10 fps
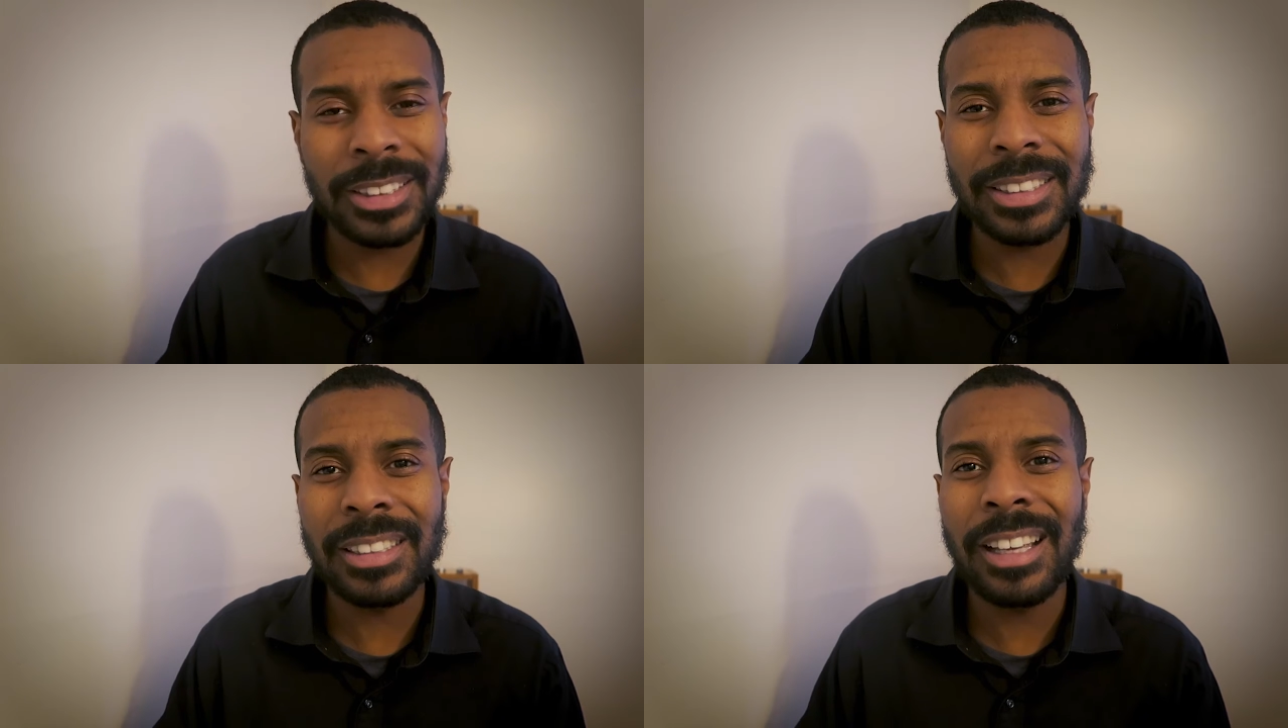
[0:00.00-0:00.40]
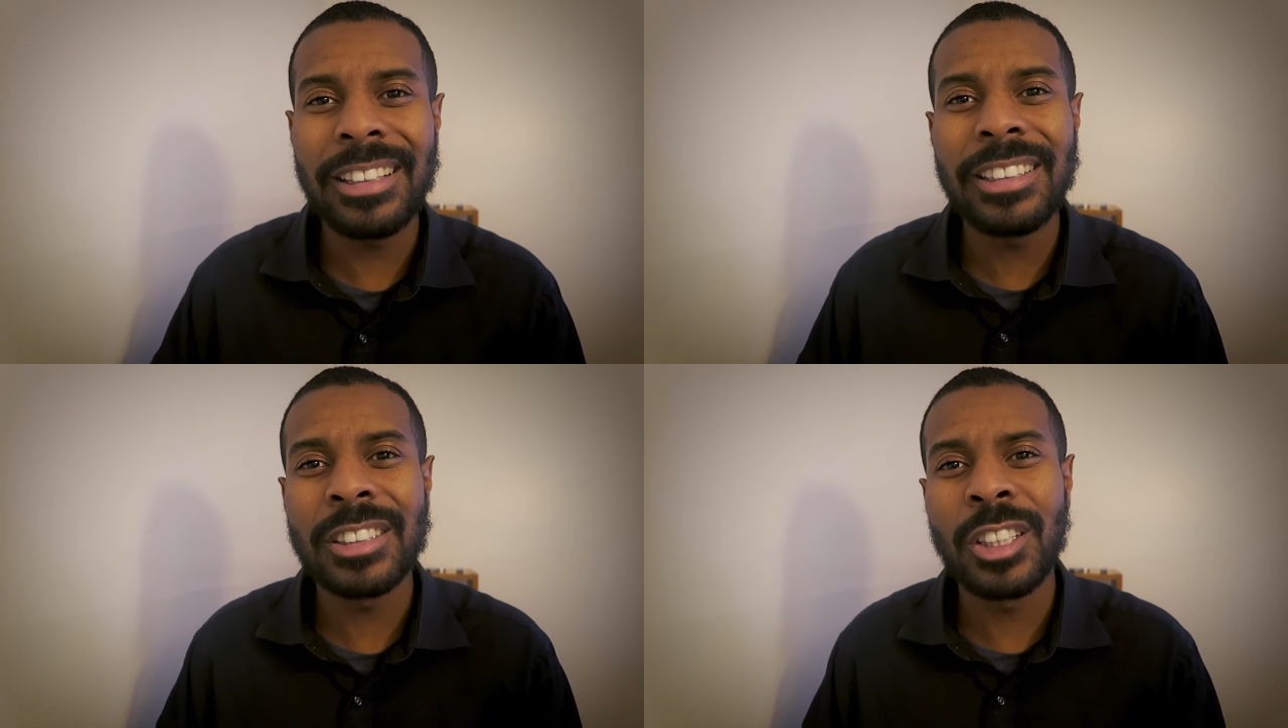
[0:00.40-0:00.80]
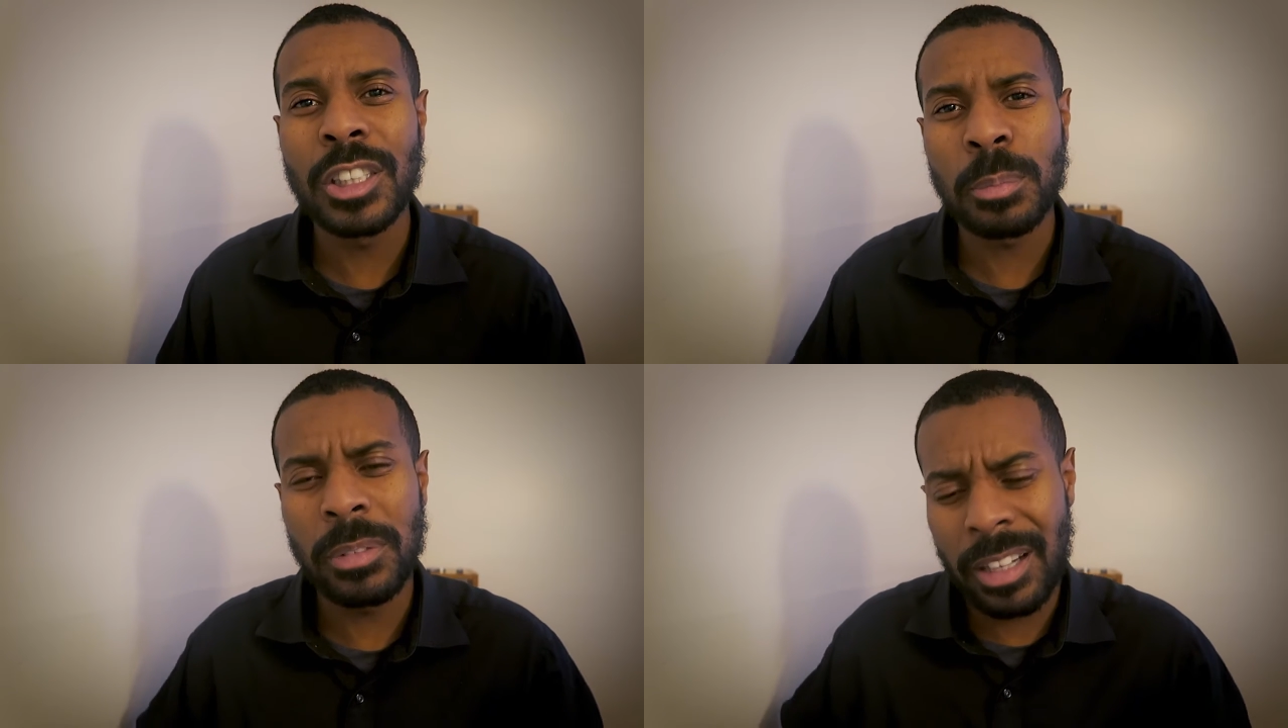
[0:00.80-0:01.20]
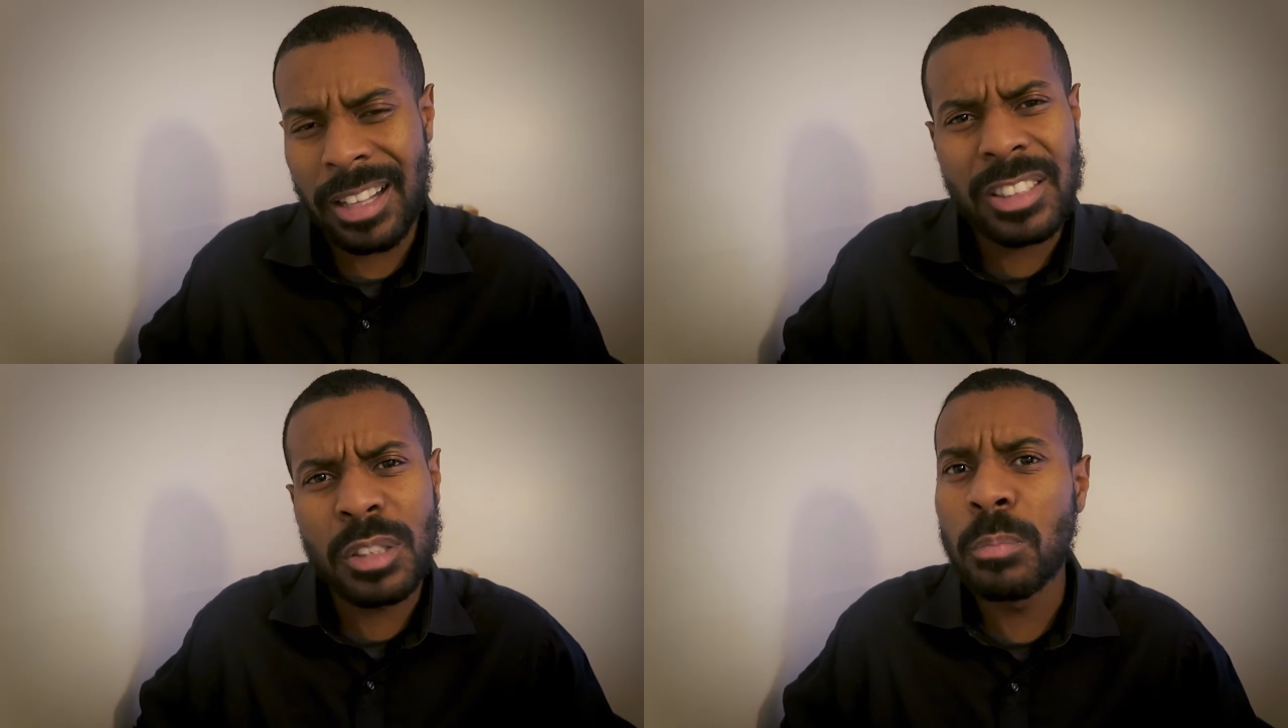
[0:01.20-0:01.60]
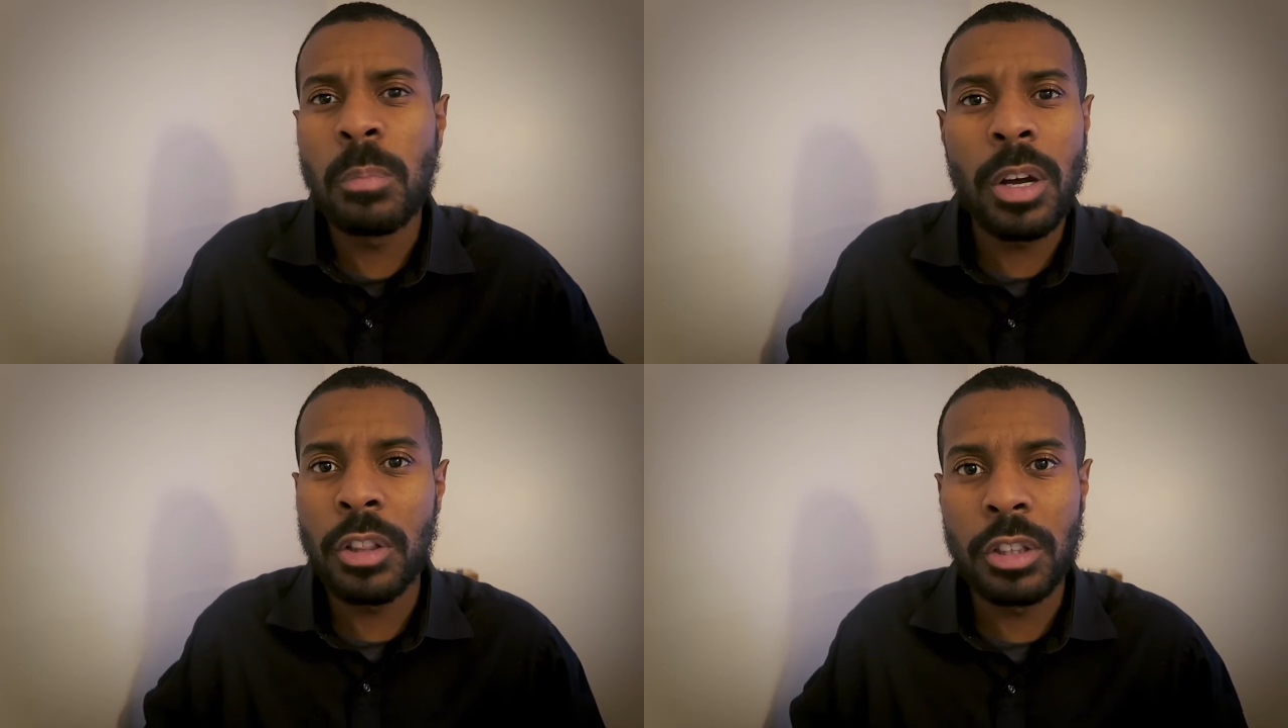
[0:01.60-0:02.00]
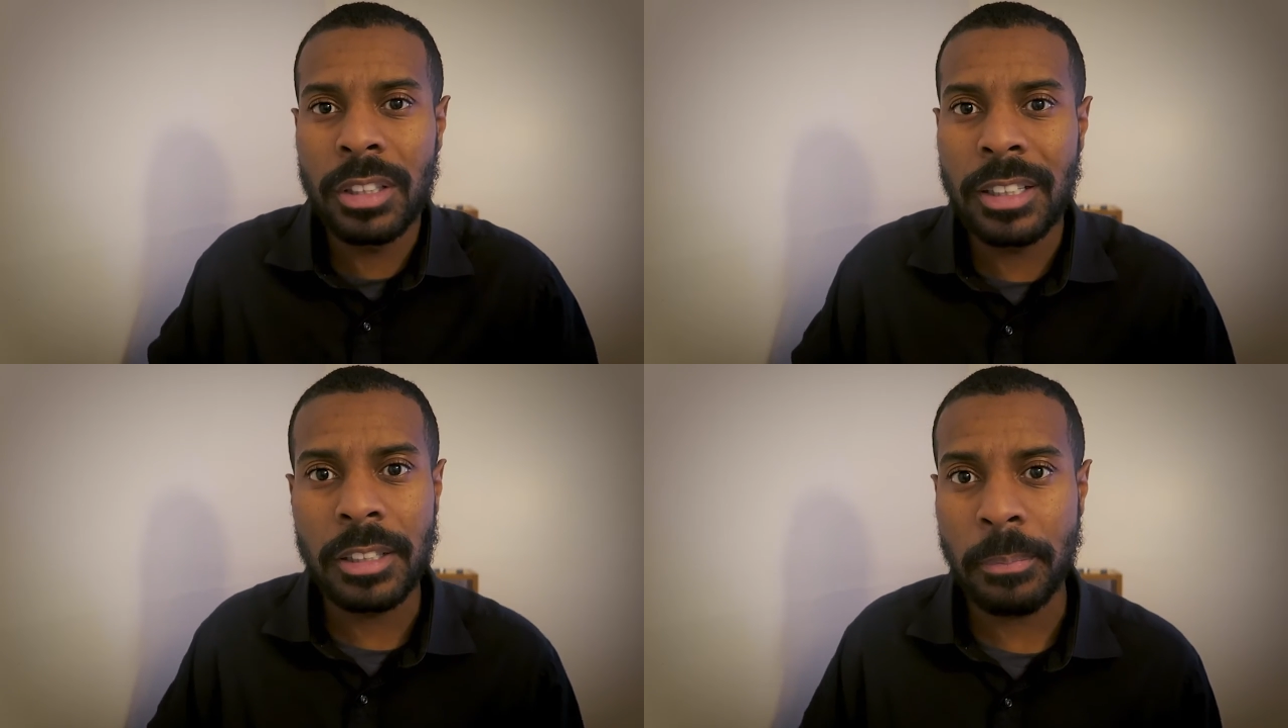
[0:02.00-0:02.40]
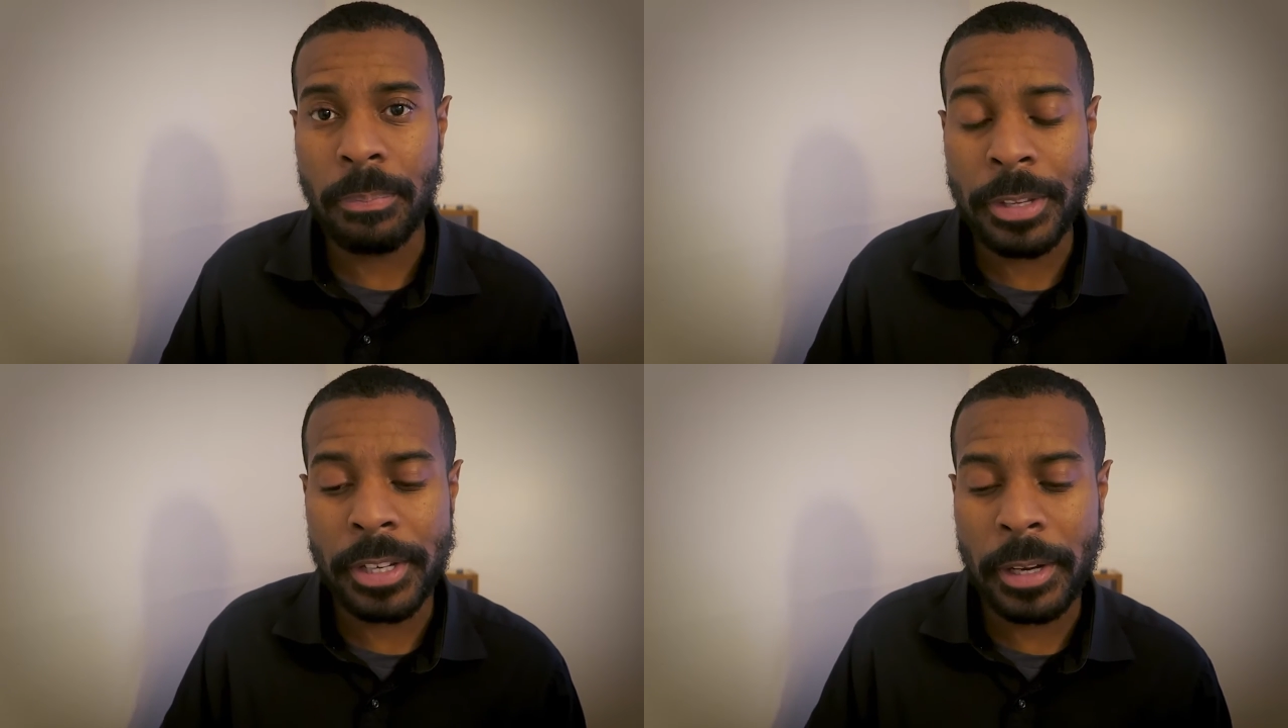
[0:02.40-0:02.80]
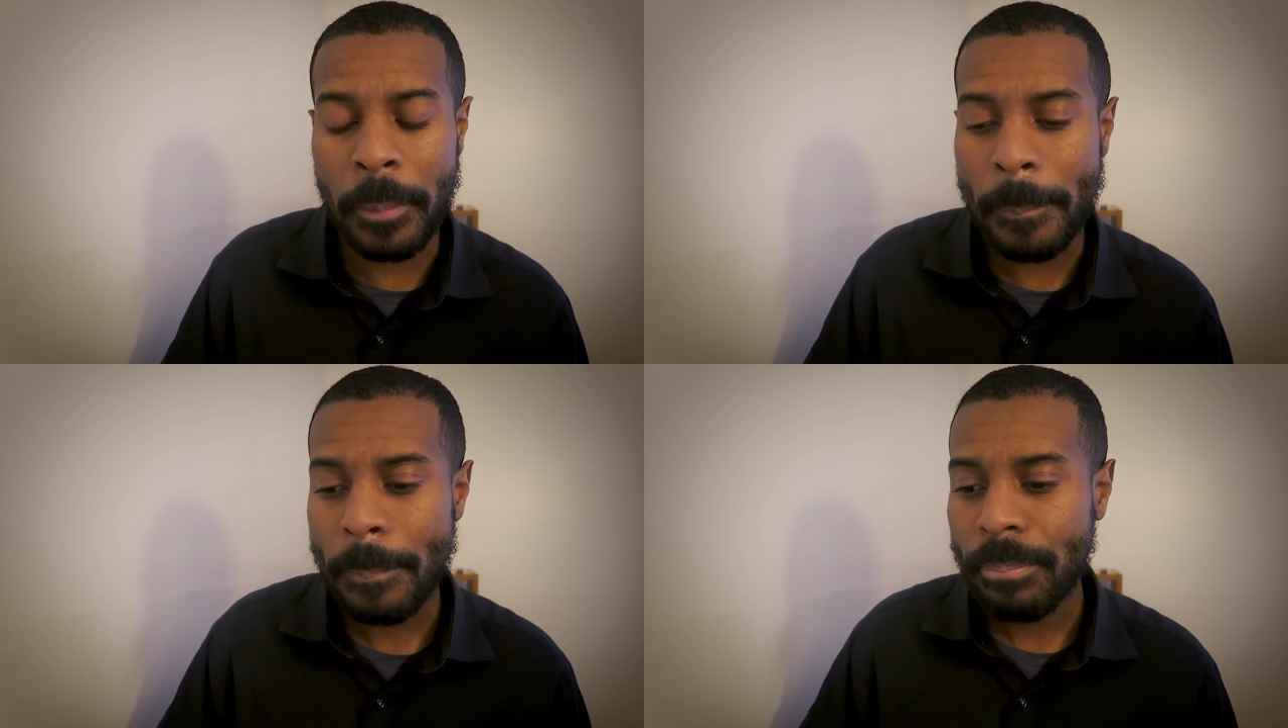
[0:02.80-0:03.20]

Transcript: just slightly sauced but not smothered in them, you know.